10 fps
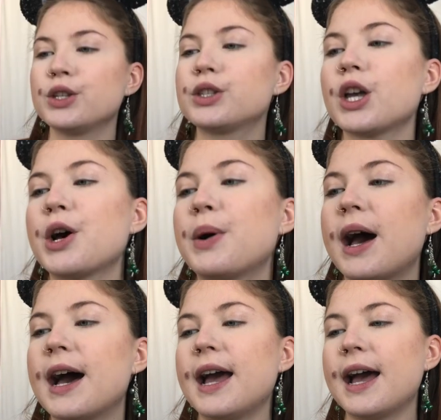So
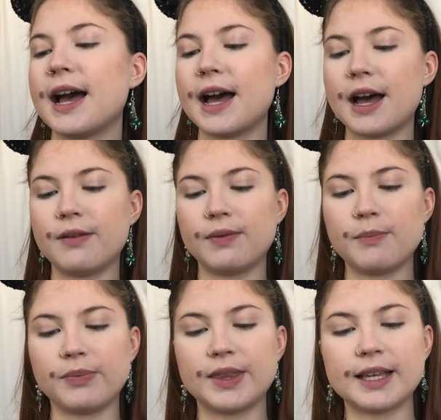I have
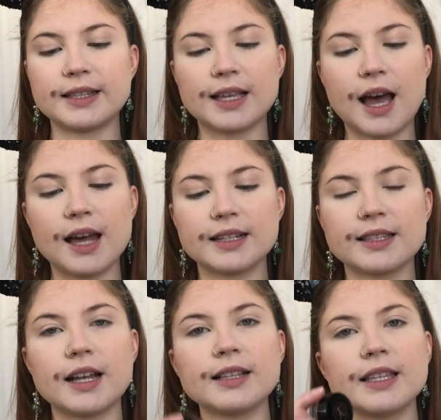this
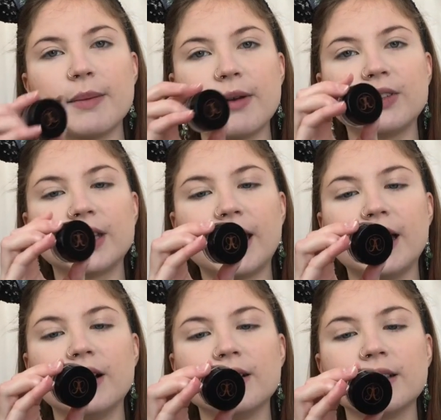Anastasia Beverly
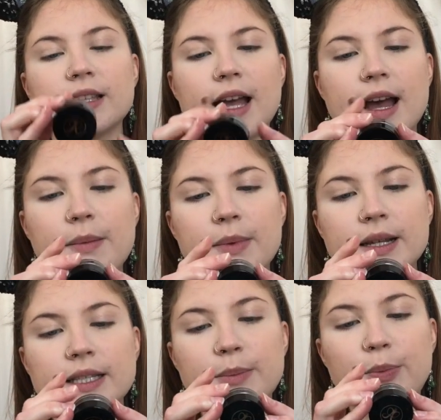Hills
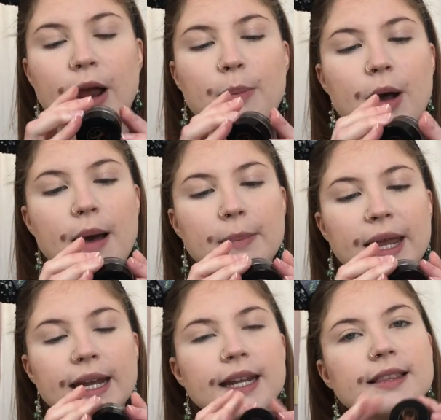Dip Brow
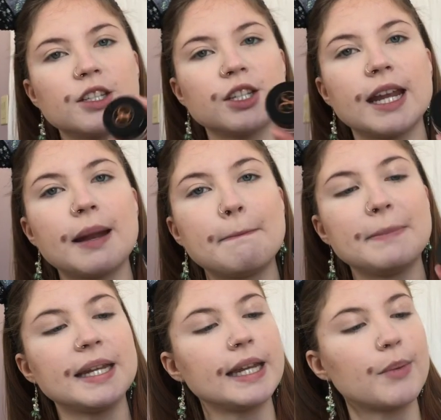Pomade in the shade
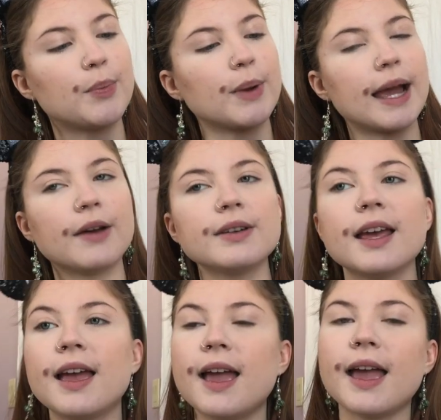Medium Brown,
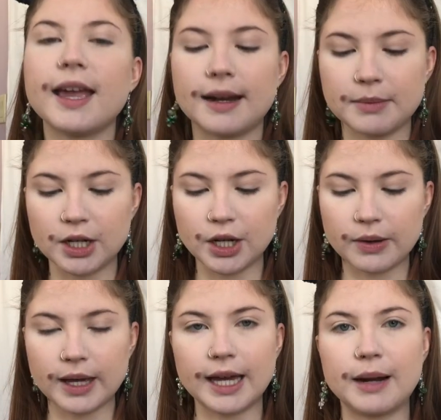and I'm gonna
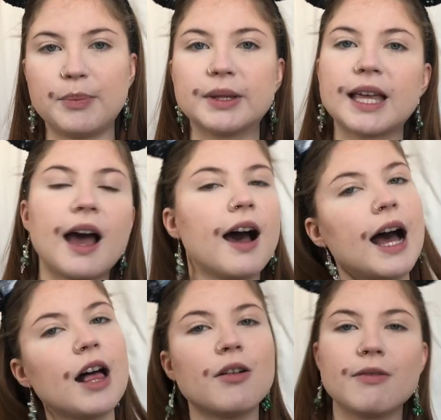go ahead and put that
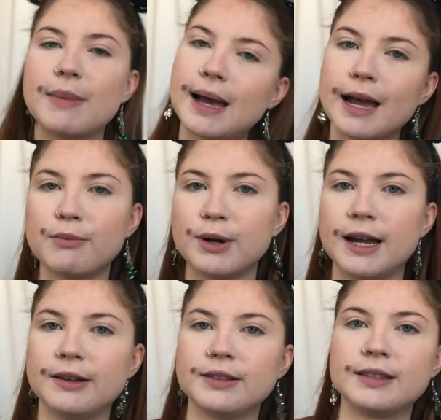all over my
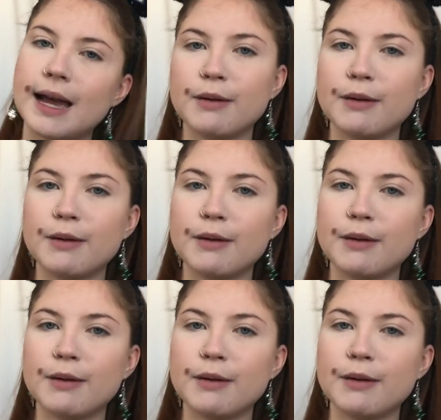eyebrows.